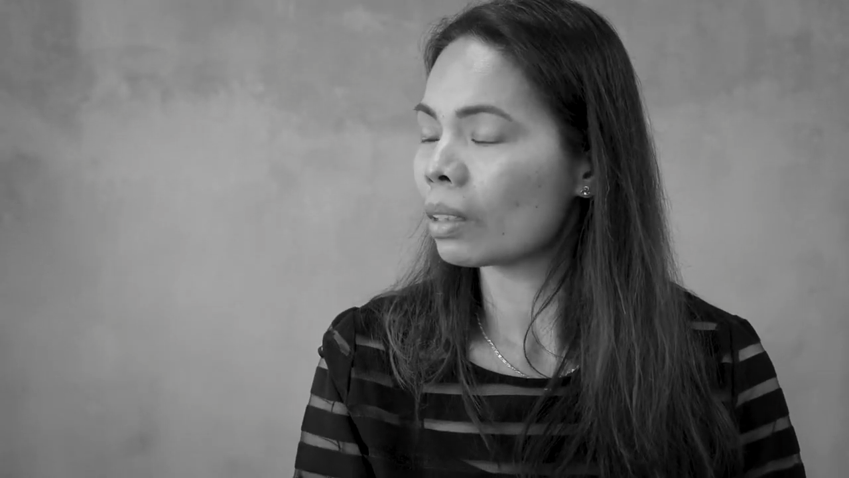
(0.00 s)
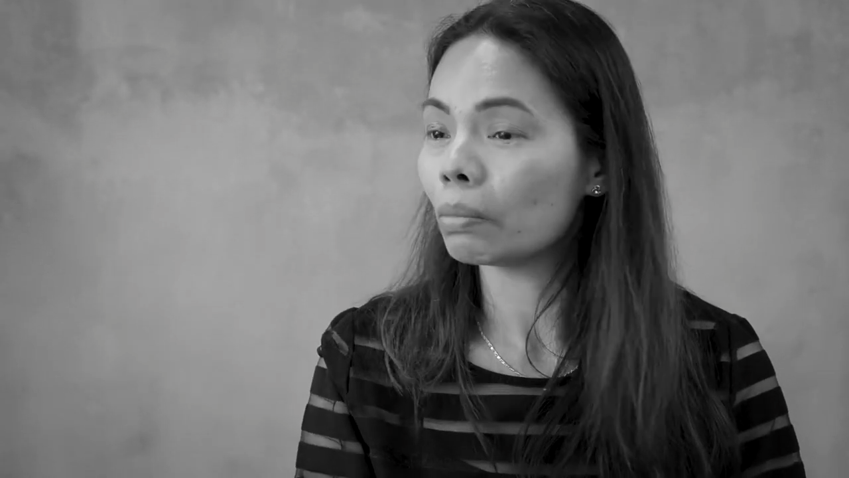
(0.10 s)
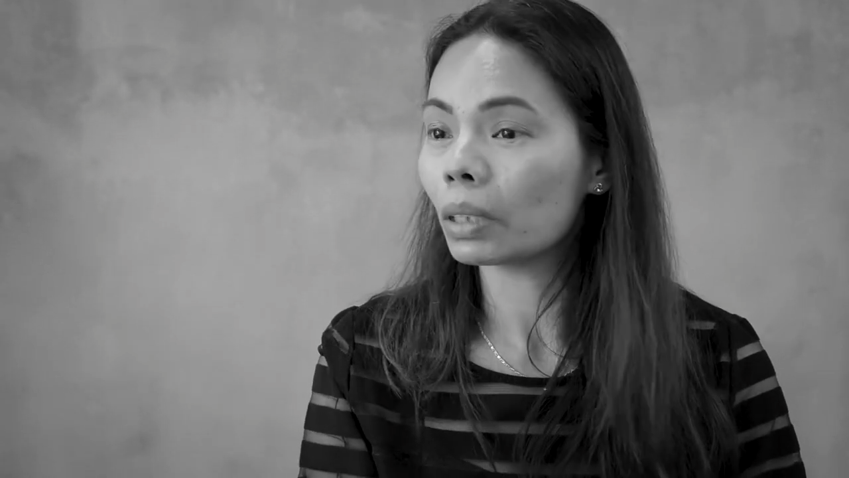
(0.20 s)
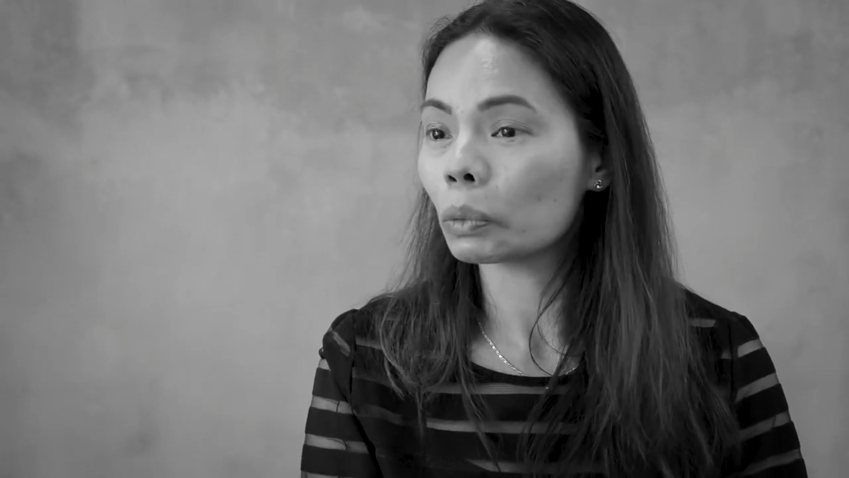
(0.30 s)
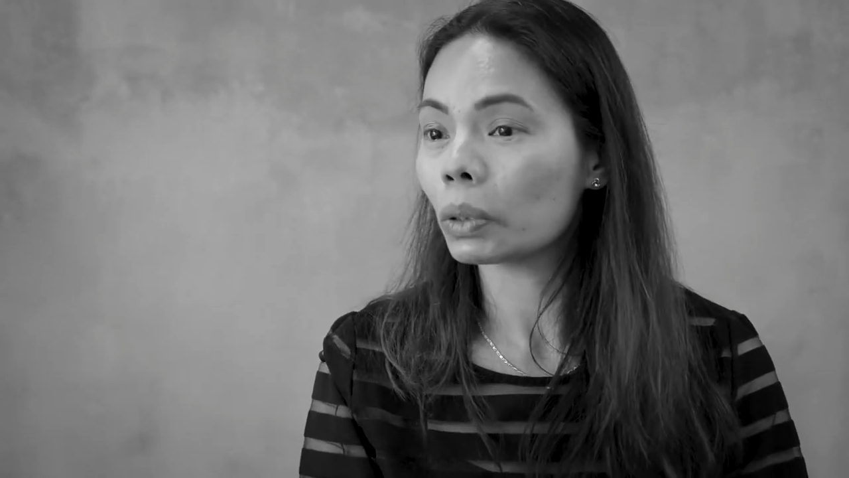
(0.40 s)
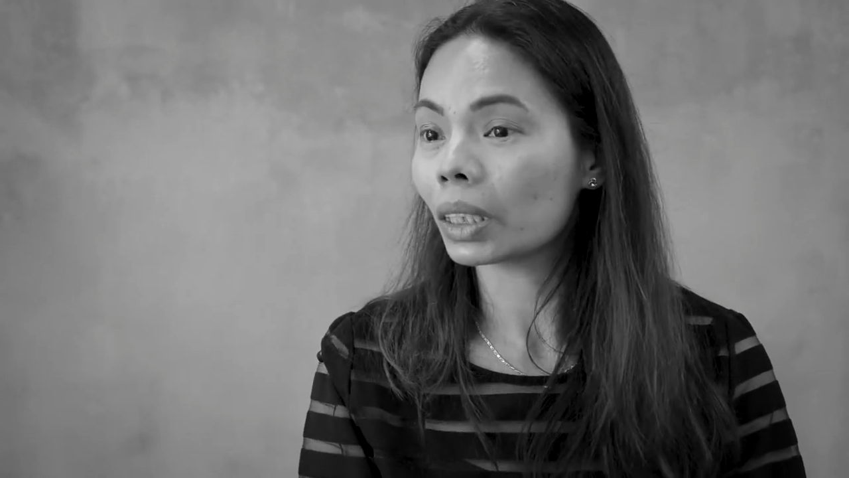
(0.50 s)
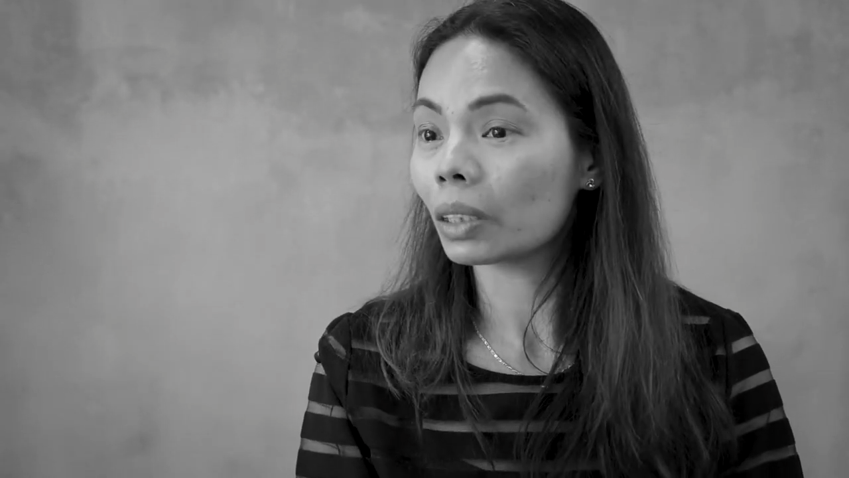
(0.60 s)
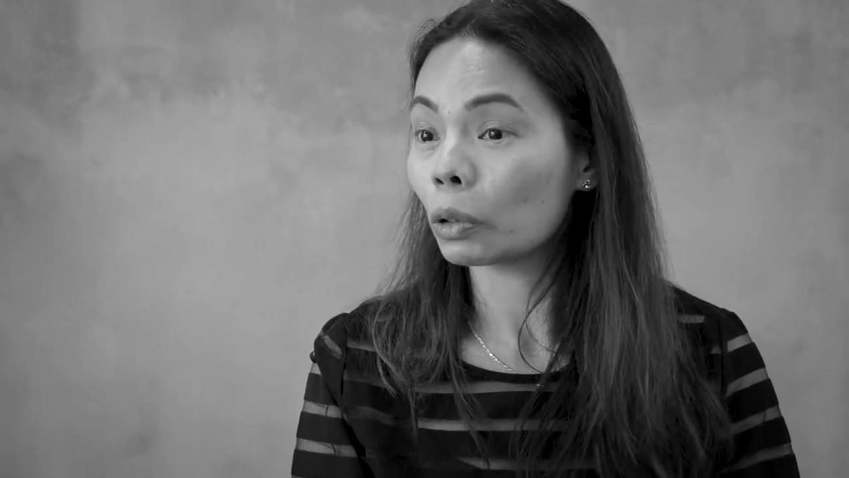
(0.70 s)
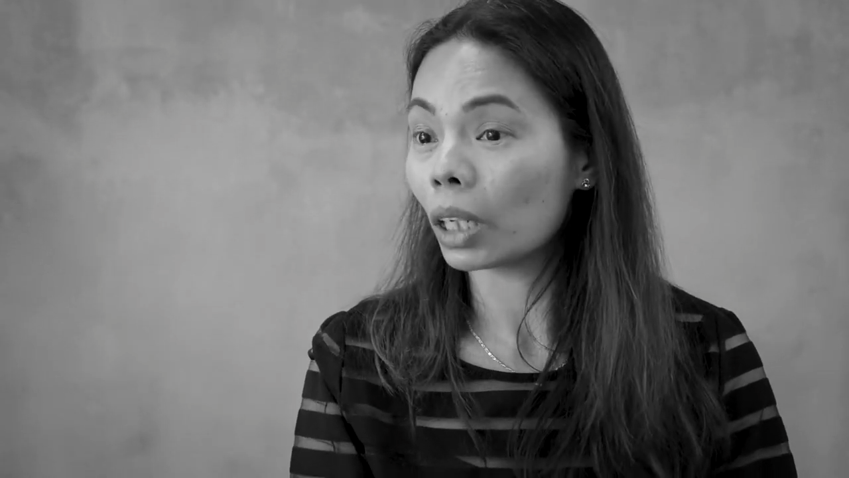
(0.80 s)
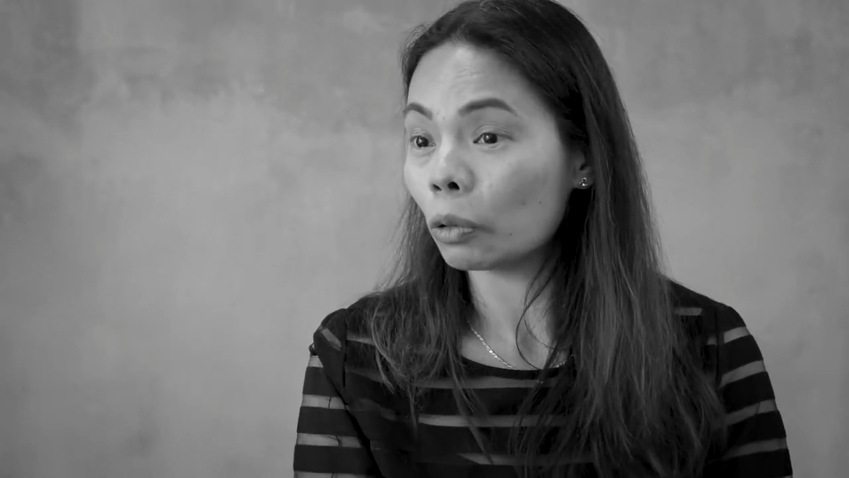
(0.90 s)
But
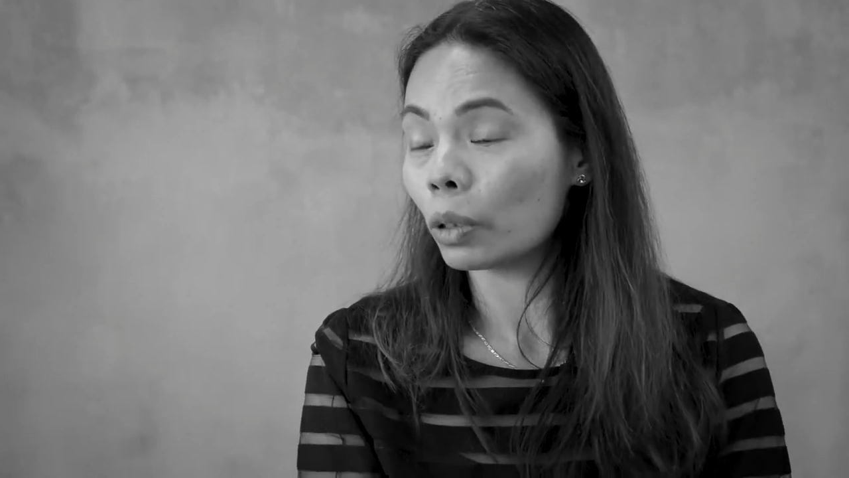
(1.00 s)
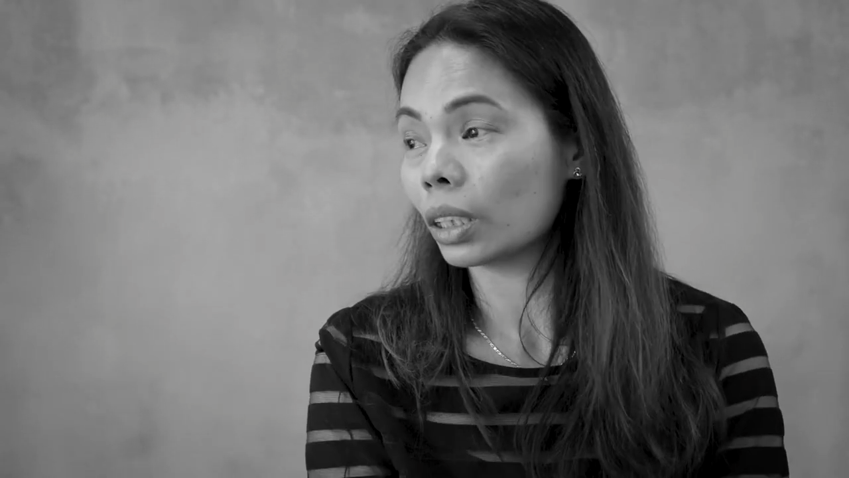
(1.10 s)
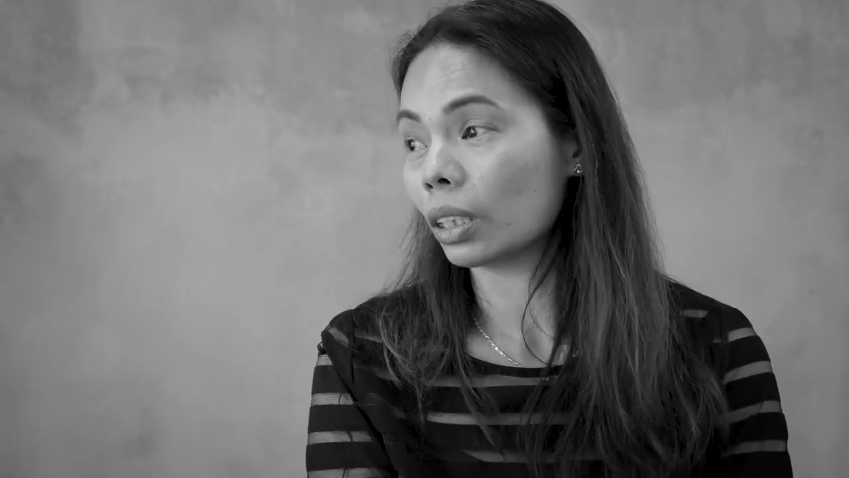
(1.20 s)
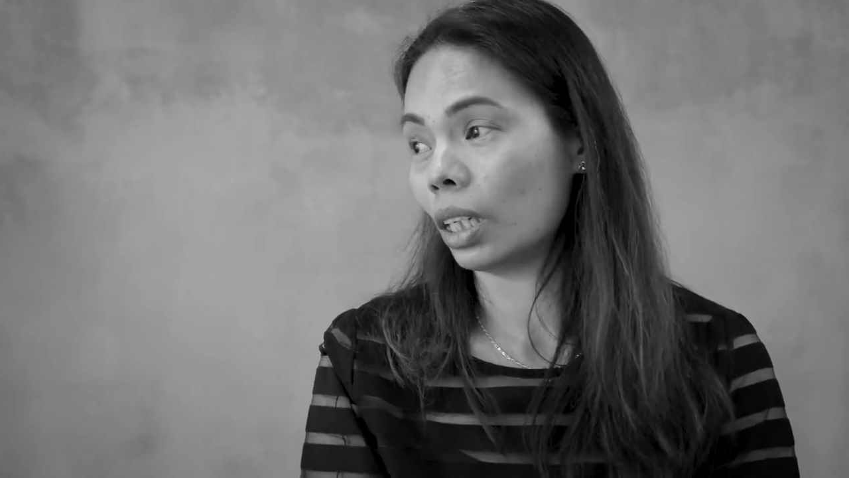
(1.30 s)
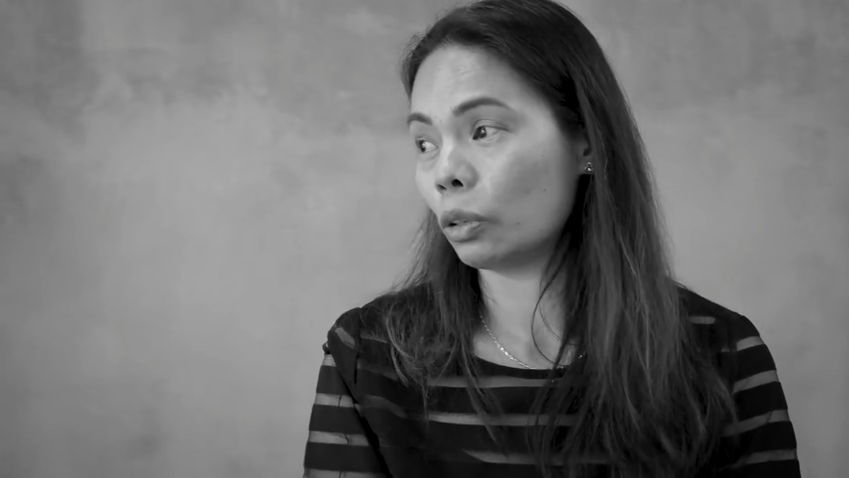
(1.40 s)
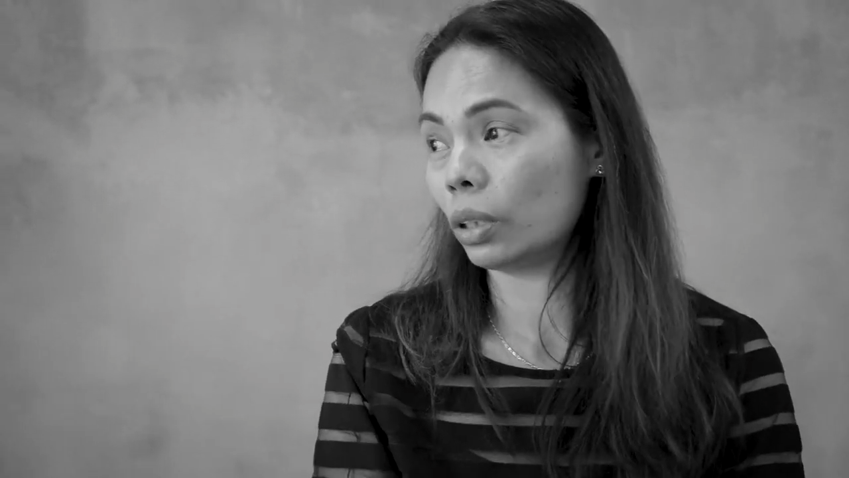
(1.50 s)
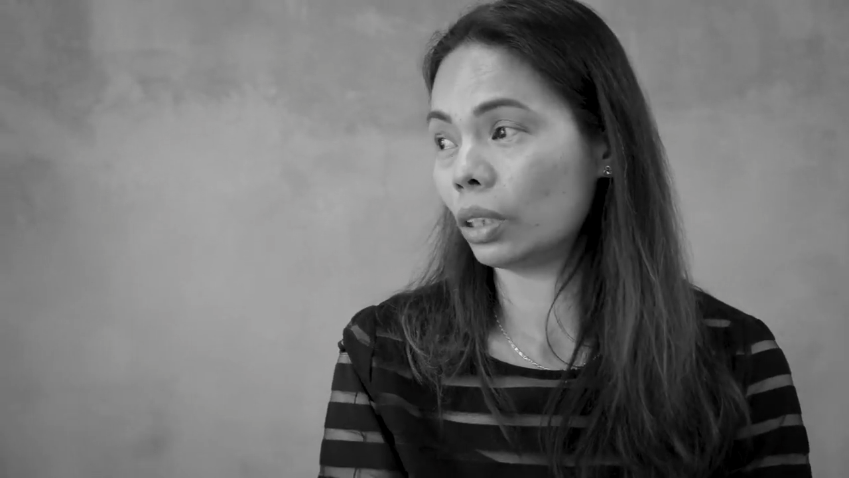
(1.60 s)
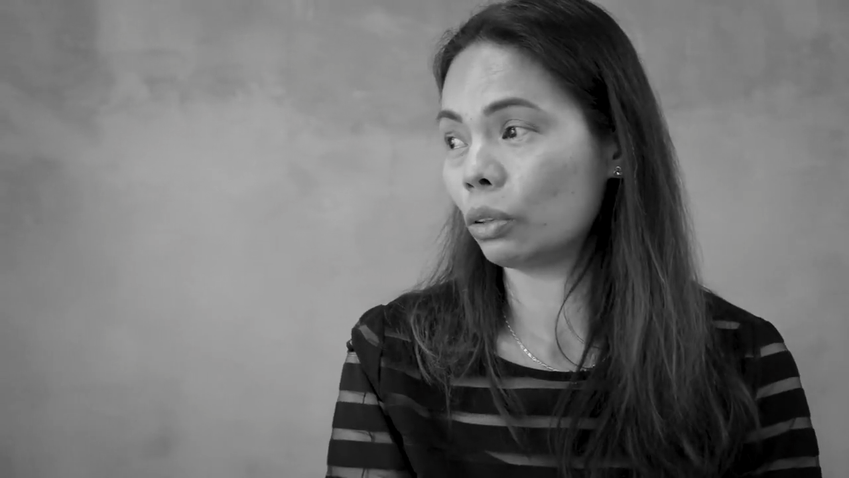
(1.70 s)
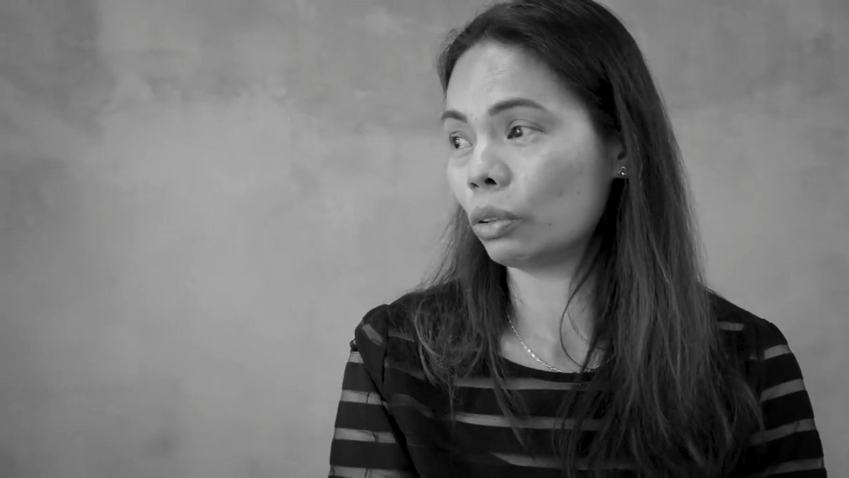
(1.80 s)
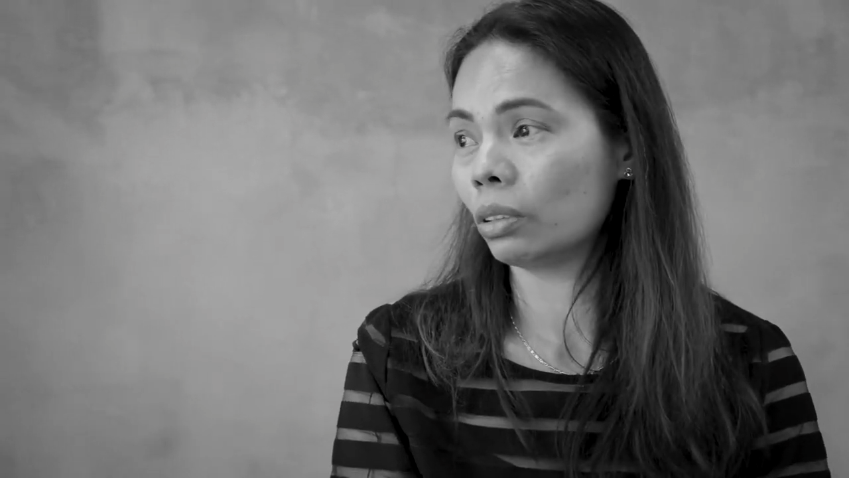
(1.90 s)
what can we
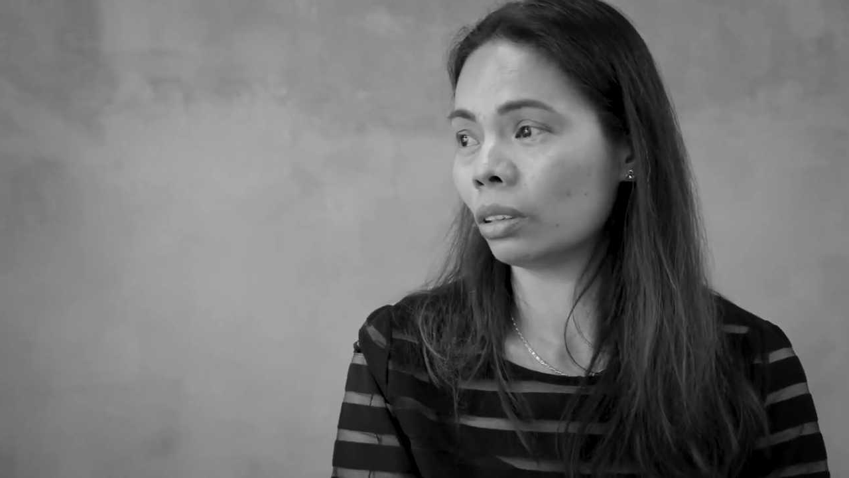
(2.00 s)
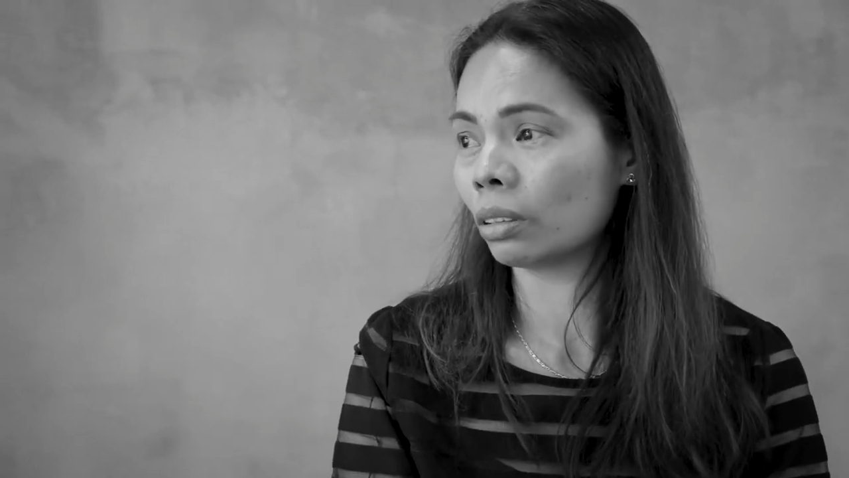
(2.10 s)
do?